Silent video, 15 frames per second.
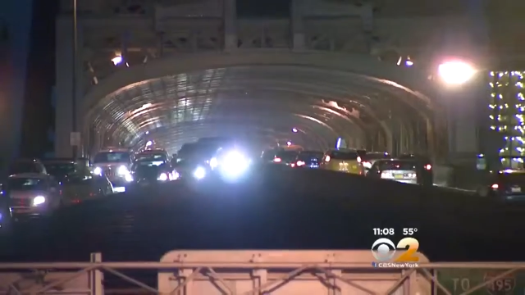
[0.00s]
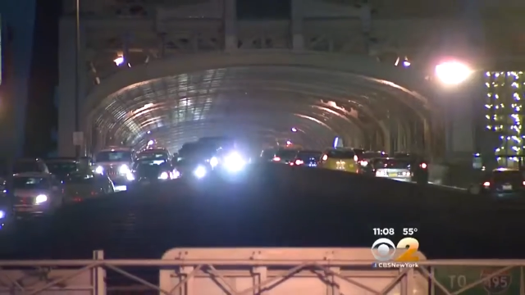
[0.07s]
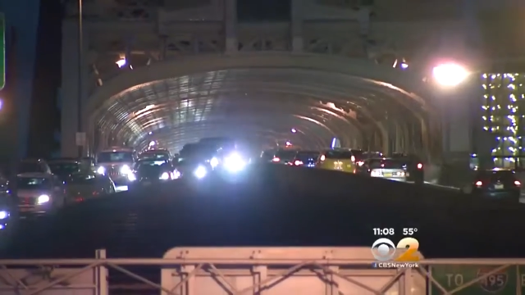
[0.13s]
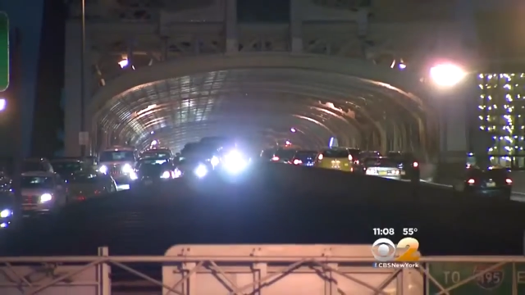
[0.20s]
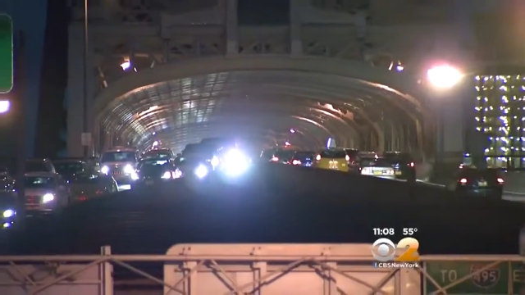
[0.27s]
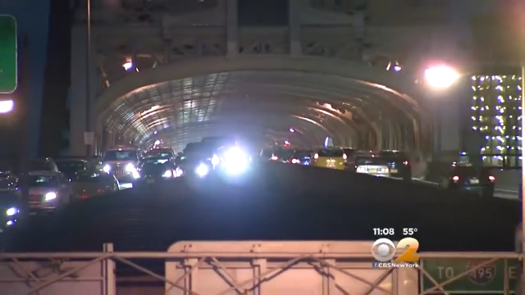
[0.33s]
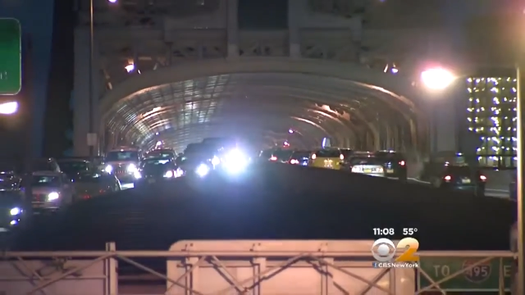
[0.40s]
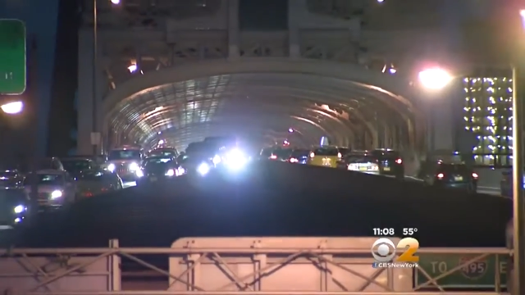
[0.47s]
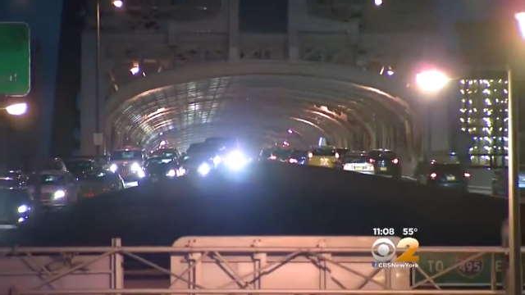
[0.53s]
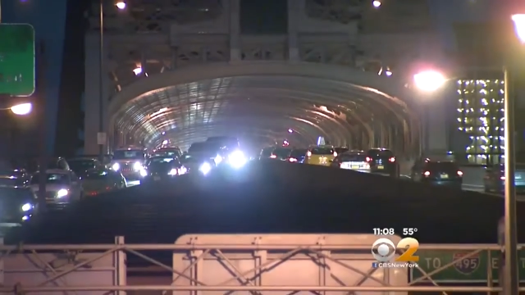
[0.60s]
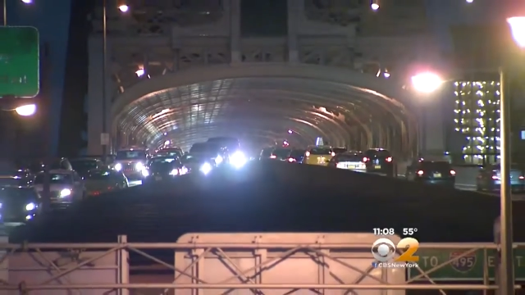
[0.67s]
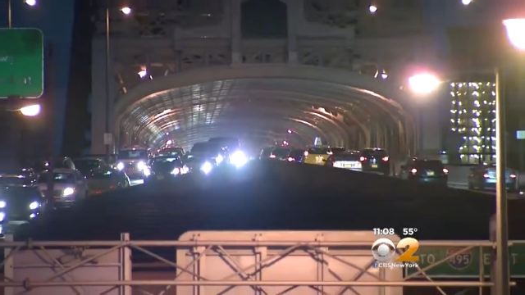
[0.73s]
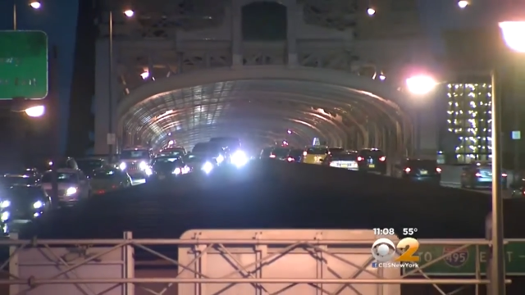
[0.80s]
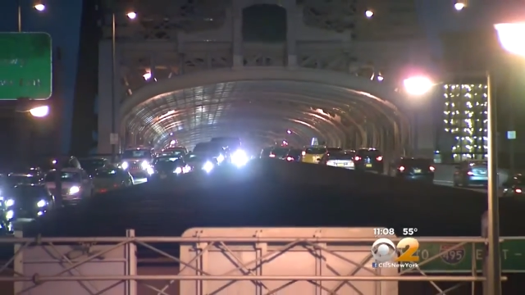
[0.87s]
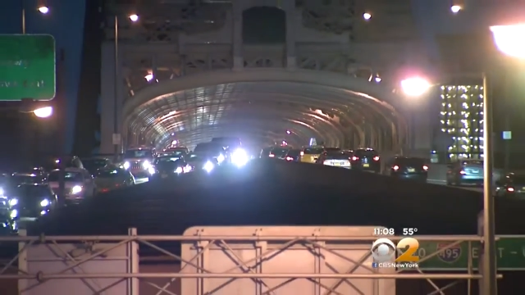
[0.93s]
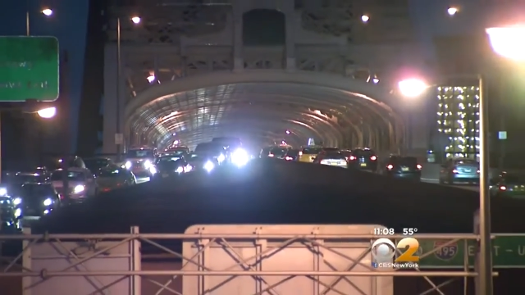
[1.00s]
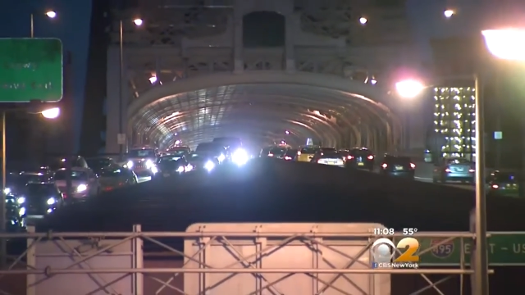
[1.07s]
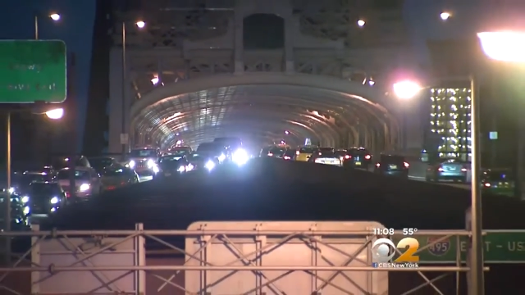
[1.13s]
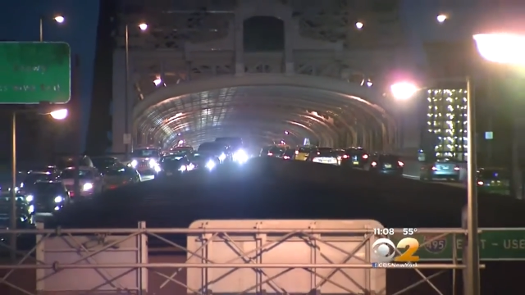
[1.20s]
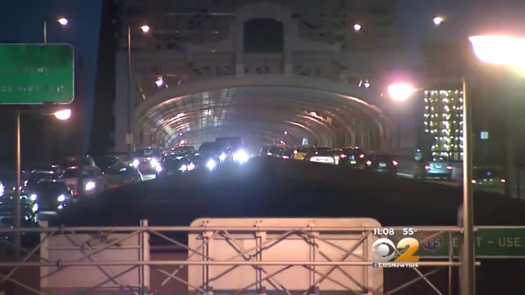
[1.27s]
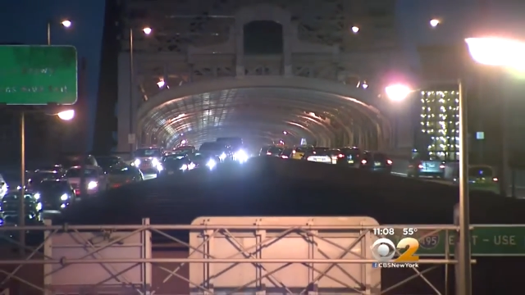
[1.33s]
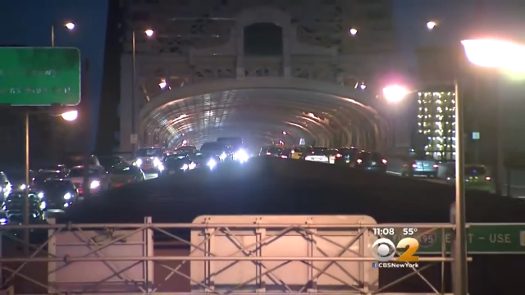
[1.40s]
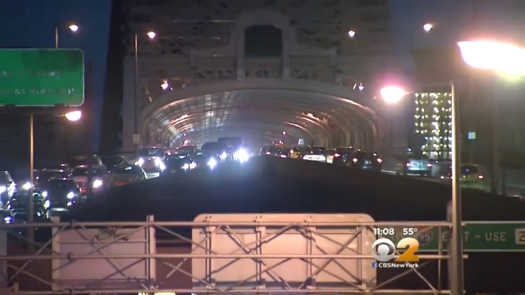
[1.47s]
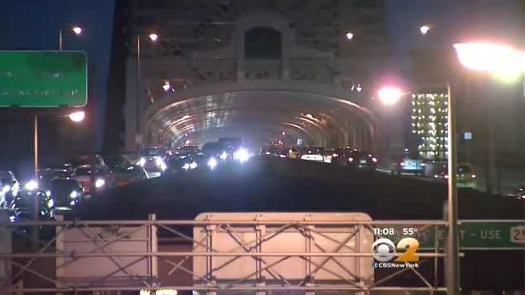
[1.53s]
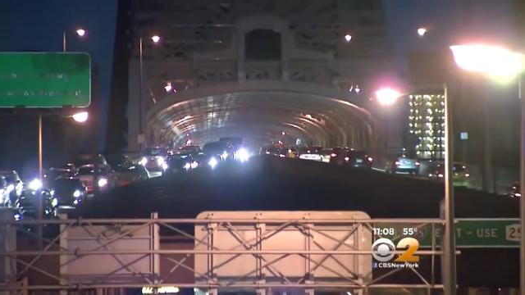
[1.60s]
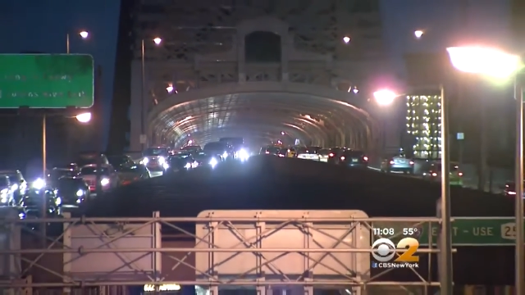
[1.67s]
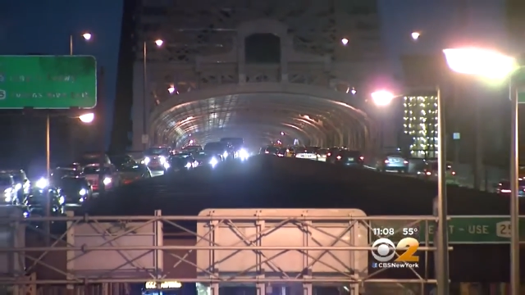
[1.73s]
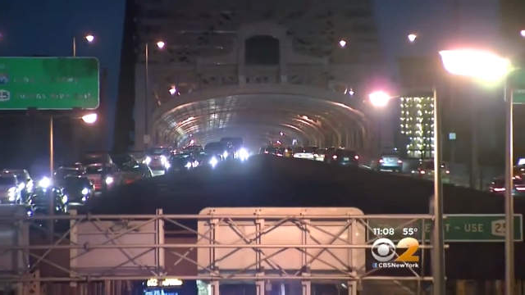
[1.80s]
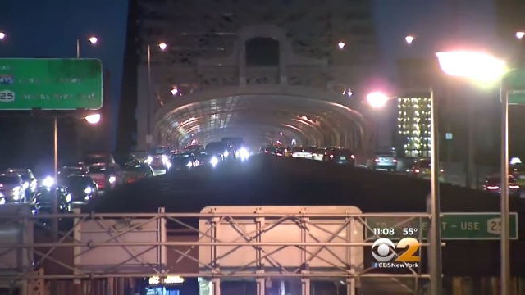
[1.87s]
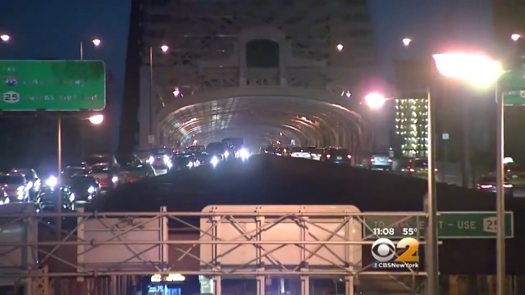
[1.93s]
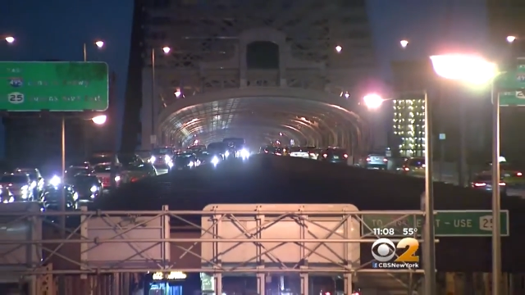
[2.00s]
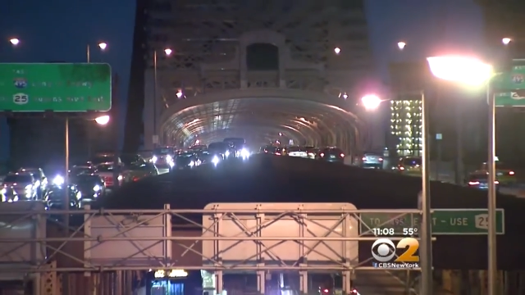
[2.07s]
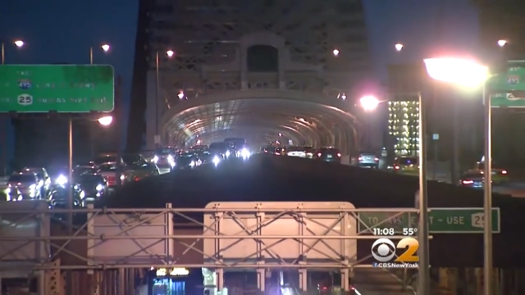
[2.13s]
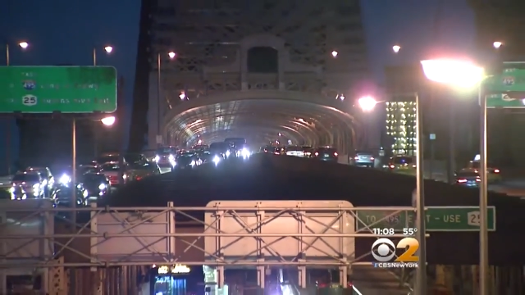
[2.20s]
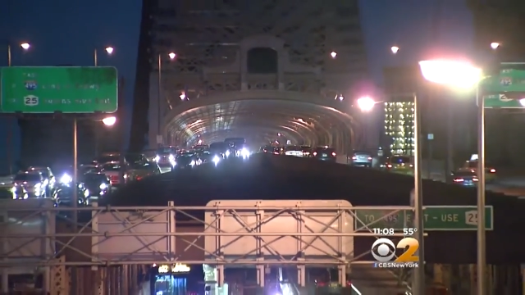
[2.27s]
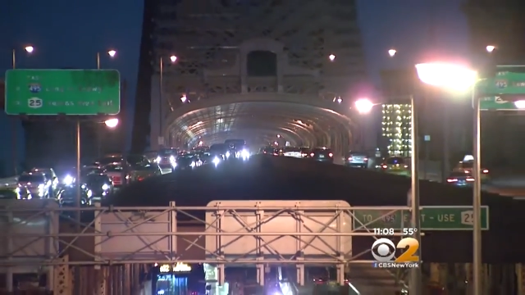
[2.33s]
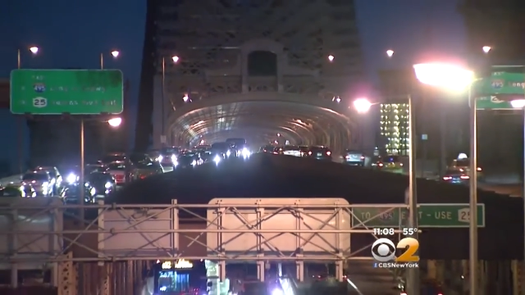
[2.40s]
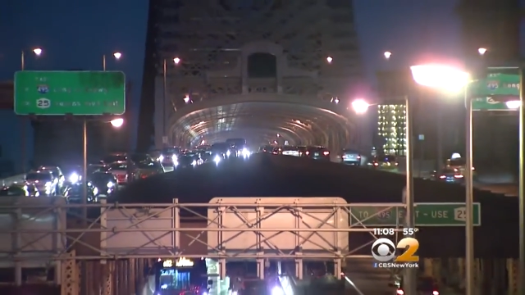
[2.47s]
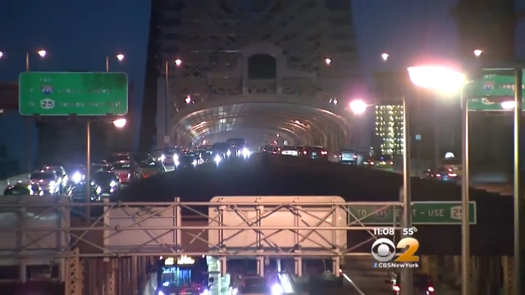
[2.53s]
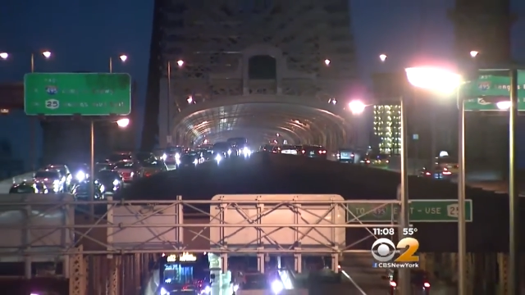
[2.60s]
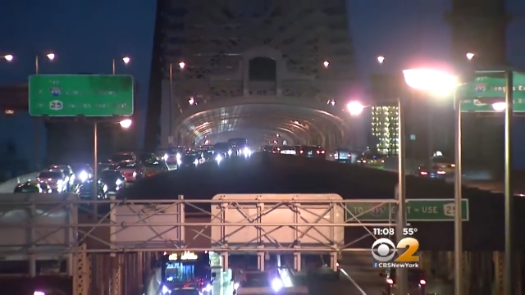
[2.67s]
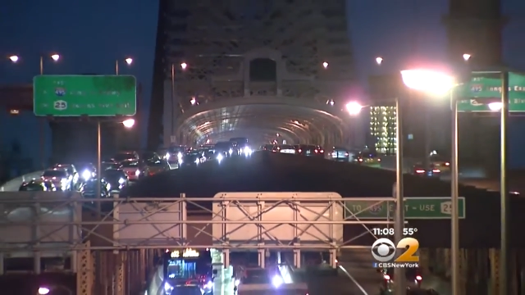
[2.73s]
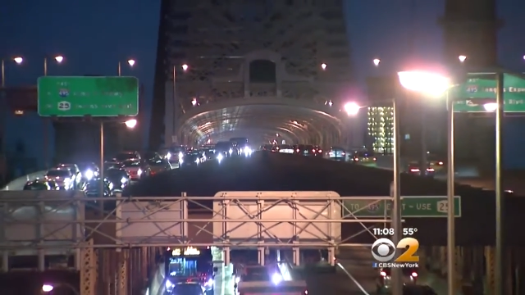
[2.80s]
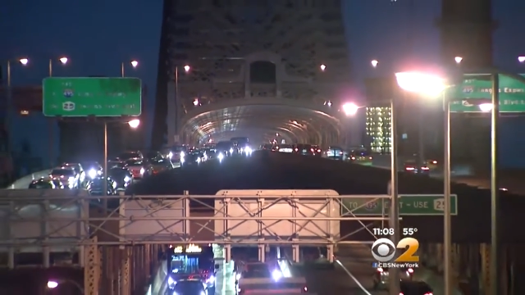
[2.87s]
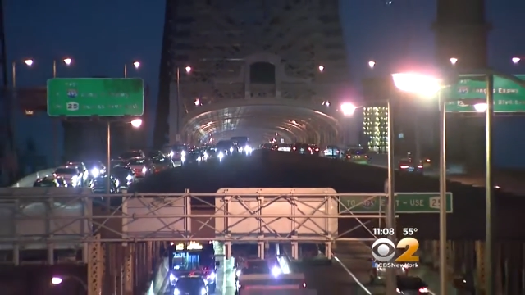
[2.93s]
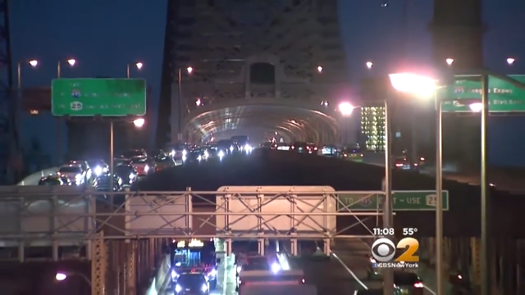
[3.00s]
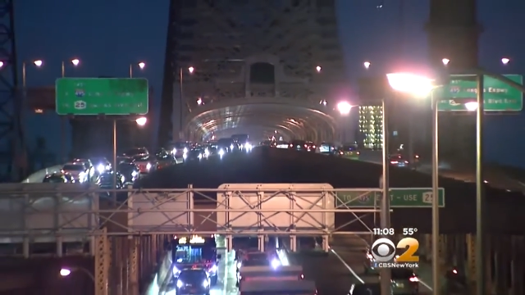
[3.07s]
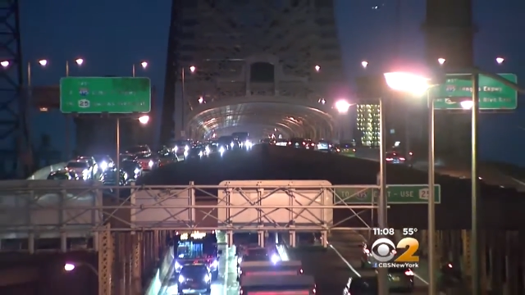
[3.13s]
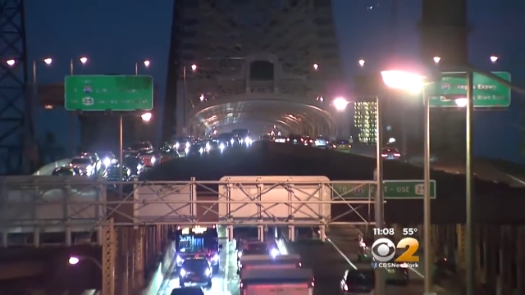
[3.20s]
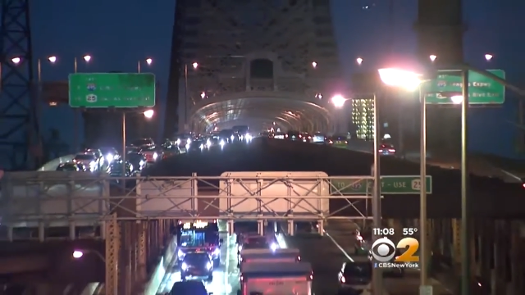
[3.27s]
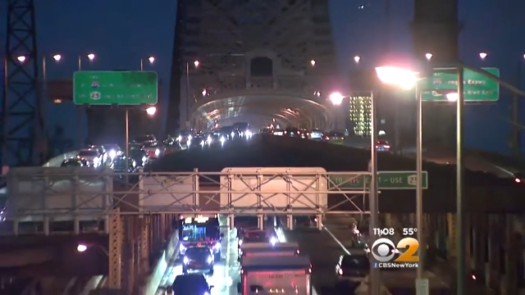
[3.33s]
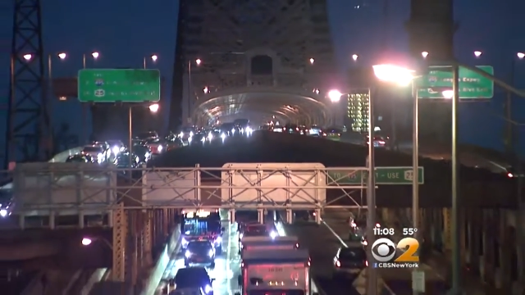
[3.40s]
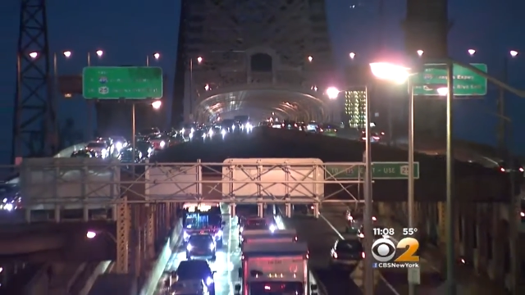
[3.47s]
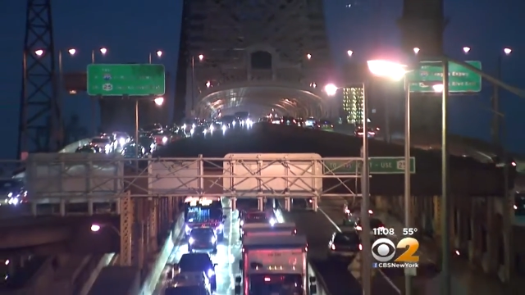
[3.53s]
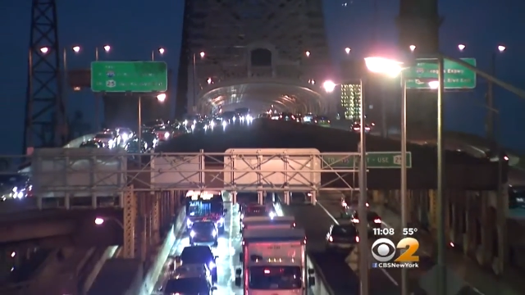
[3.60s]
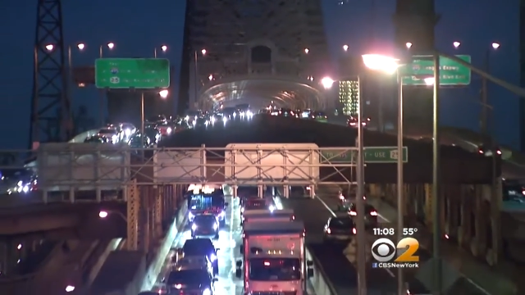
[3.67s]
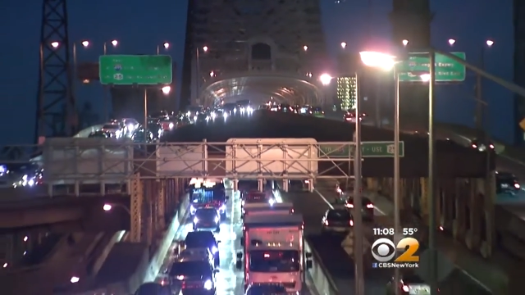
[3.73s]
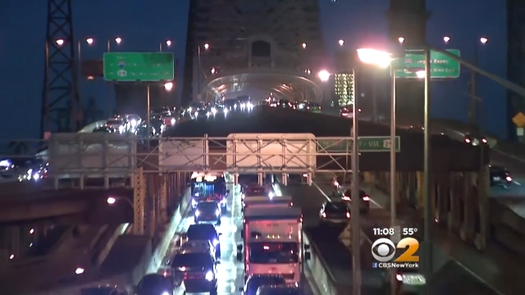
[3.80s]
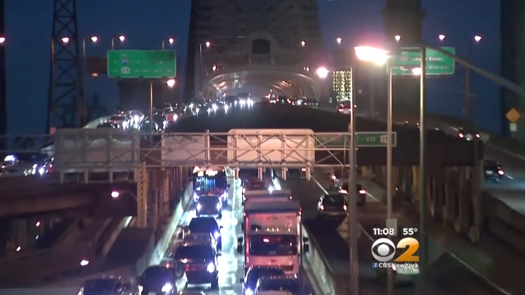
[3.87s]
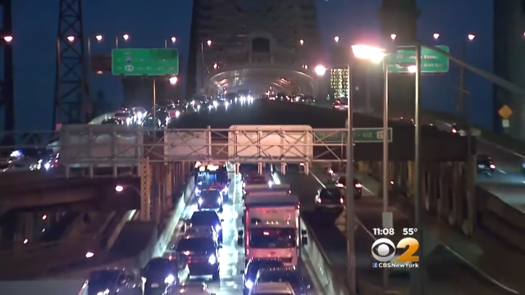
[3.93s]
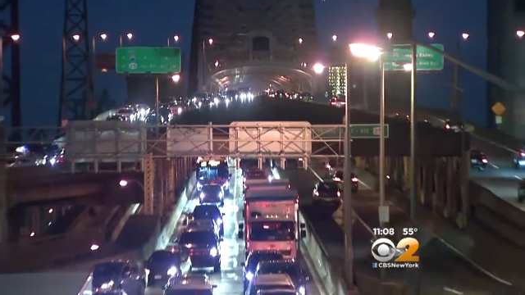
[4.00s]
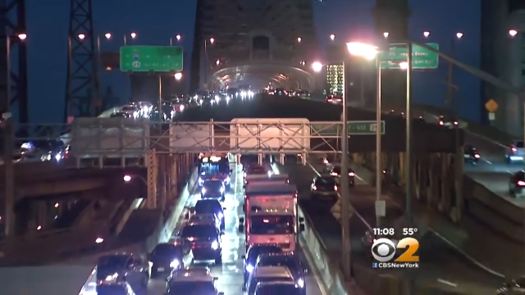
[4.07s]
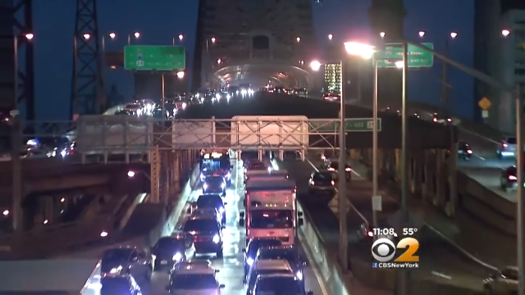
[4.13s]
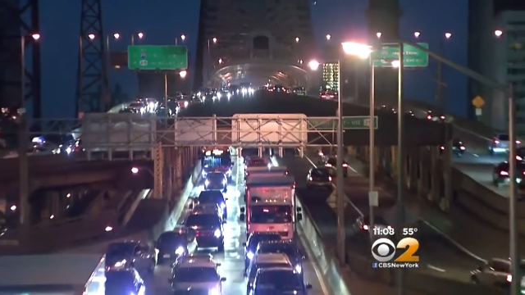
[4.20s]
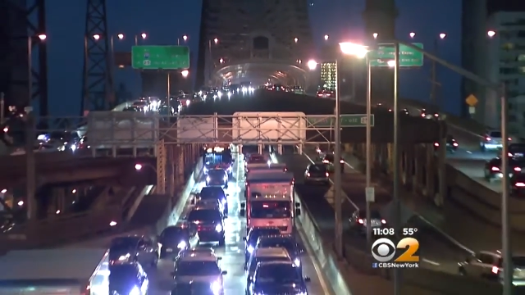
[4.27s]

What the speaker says: (no speaker visible)